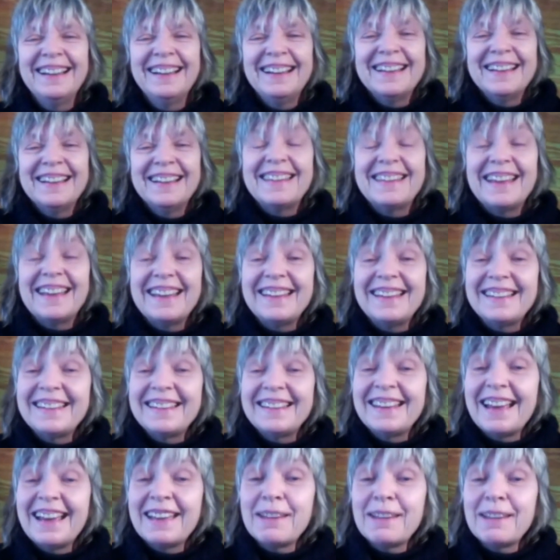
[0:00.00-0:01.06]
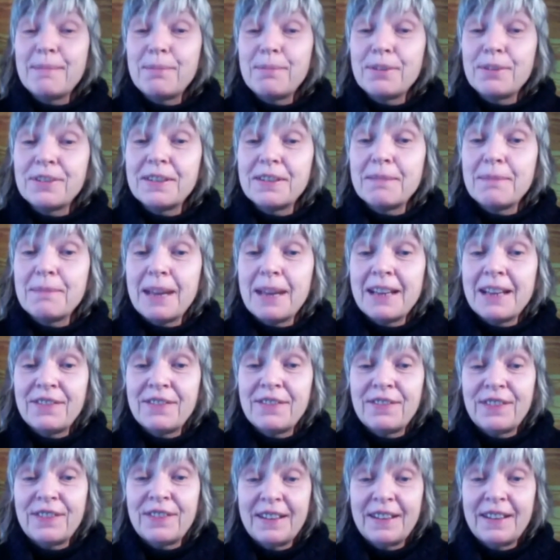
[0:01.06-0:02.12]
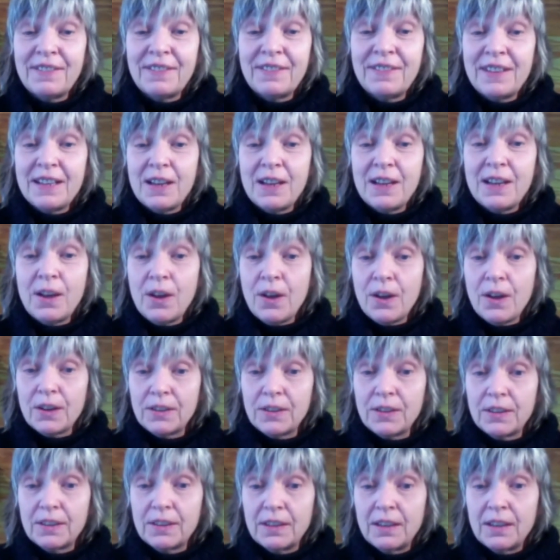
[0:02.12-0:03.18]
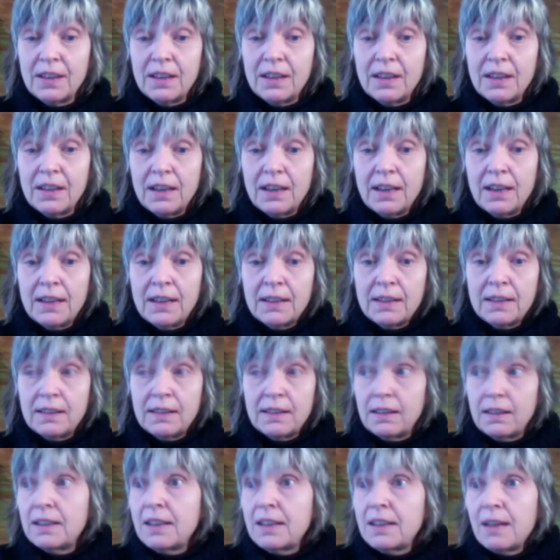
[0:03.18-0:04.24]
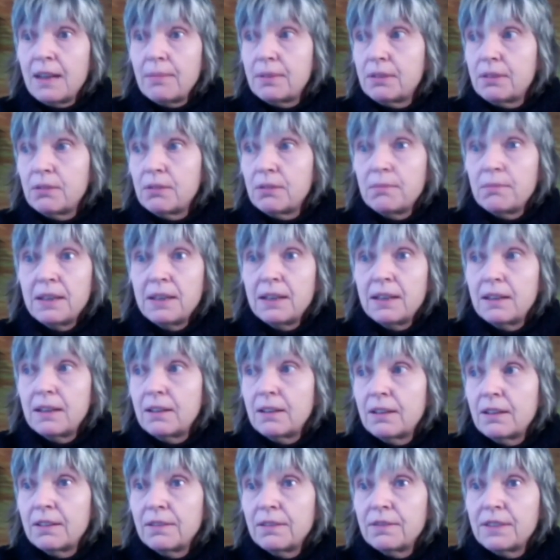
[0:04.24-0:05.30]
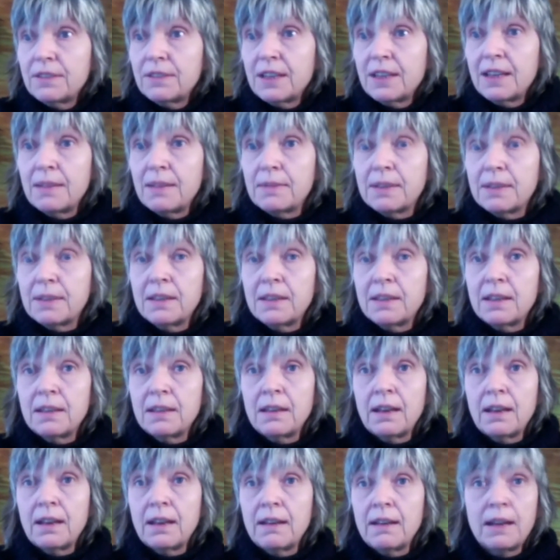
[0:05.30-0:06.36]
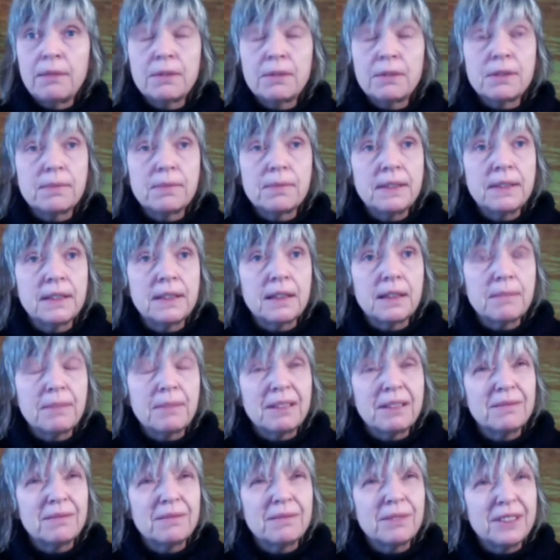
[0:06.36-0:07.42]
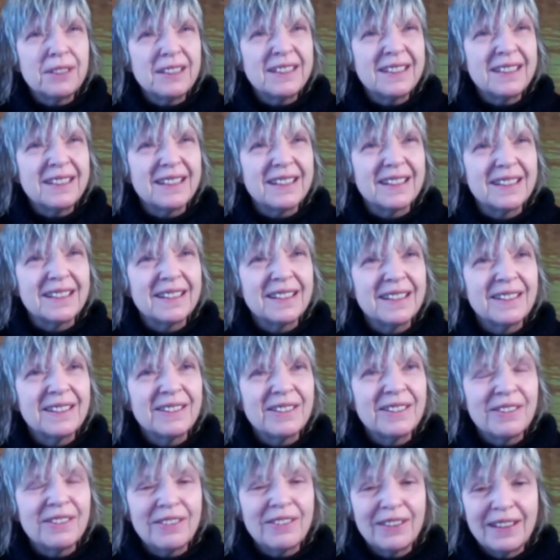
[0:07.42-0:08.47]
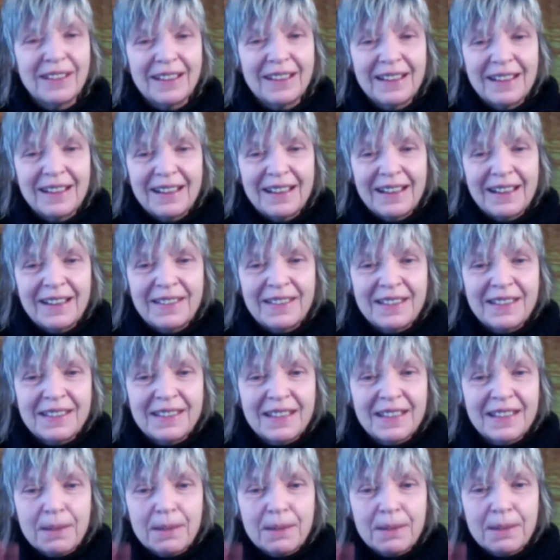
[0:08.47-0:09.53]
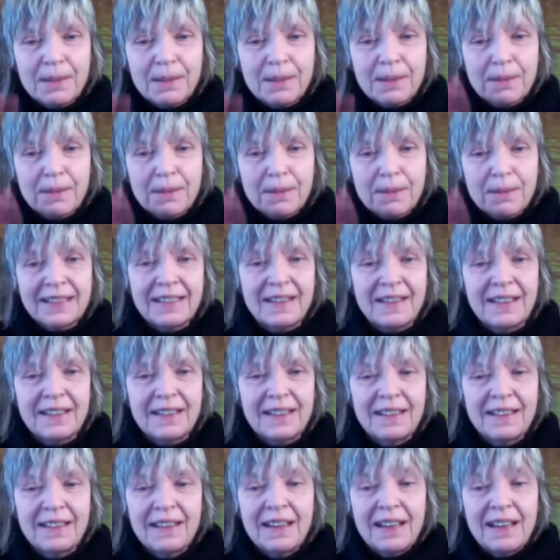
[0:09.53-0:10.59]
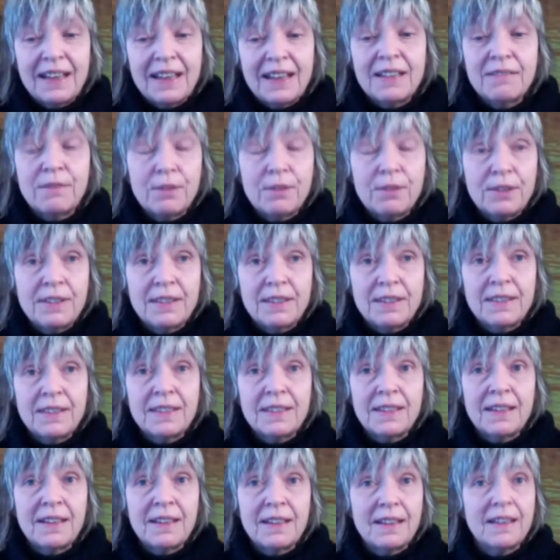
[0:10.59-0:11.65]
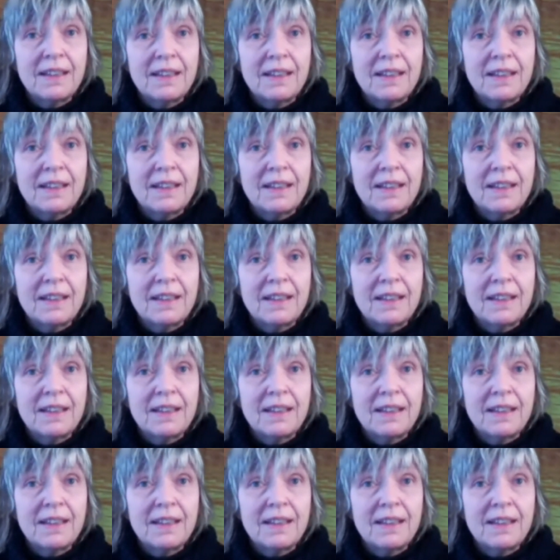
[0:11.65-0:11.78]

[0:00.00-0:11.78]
then the other person might feel hurt. And it happened to me a lot of times, and then I was wondering, but what is it, you know? And this inquiry then, and voice is an